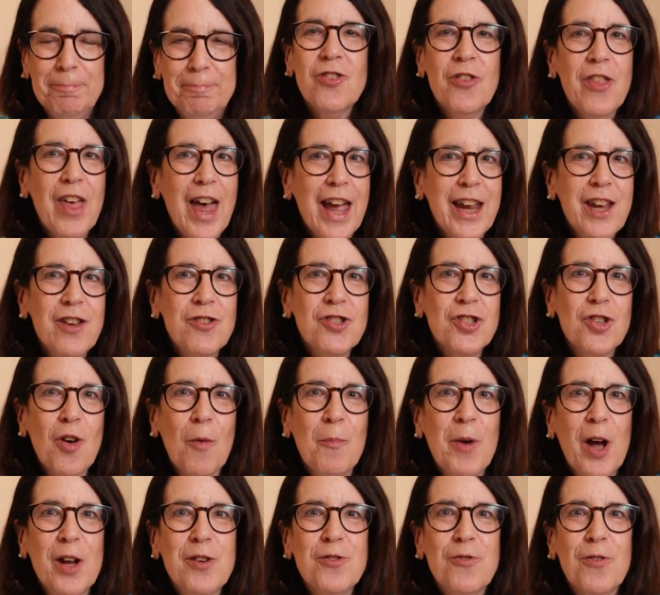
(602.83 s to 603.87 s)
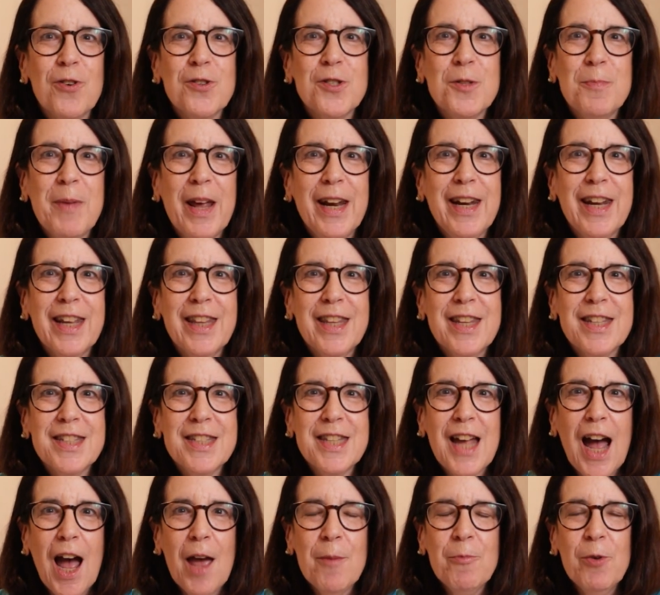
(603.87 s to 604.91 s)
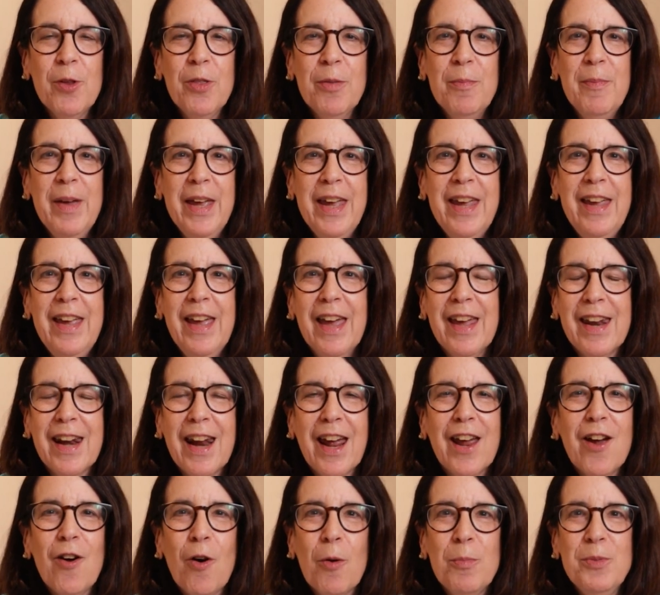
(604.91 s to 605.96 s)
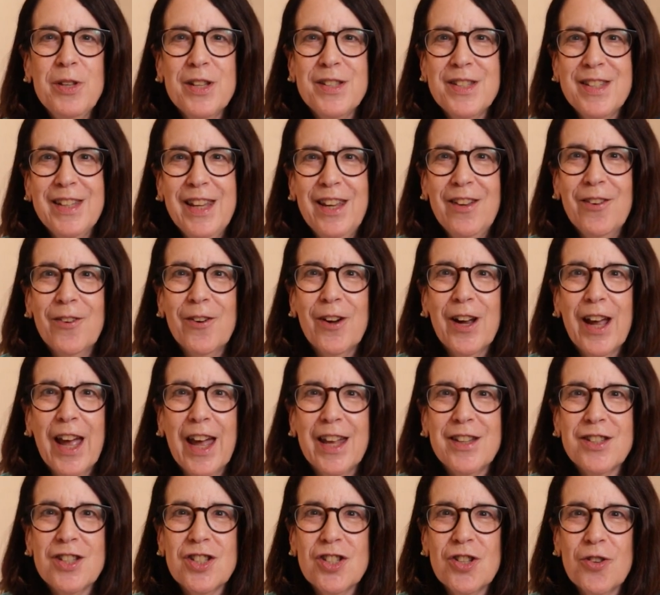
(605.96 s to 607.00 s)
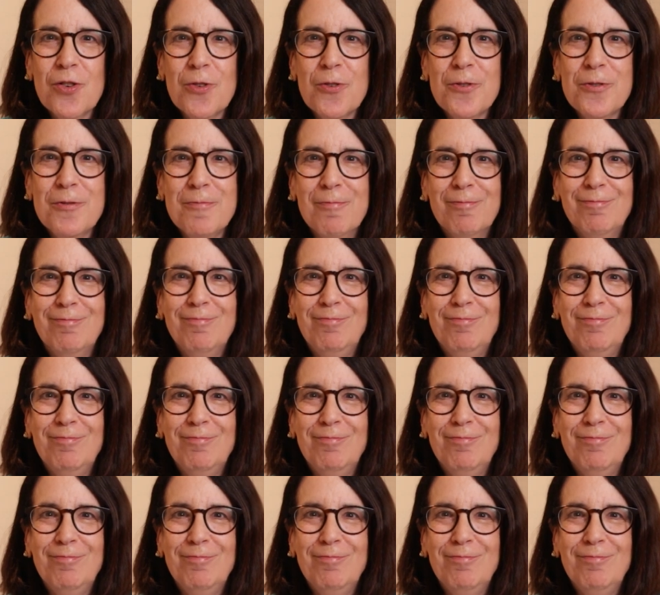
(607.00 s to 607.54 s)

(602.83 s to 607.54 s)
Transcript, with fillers: So thank you so much for spending this time with me, and I hope to see you again soon.